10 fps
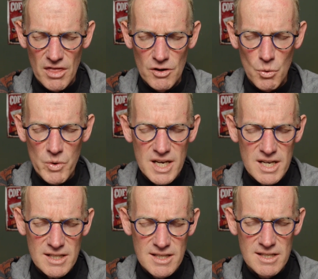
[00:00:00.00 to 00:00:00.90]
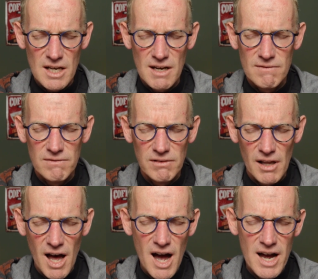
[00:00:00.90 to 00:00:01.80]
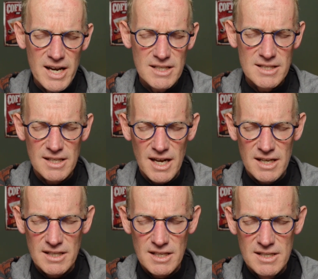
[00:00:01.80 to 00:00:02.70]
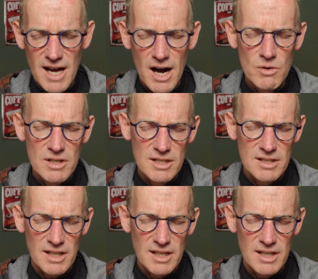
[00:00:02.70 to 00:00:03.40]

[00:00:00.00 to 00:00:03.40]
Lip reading: weeds of lies and doubt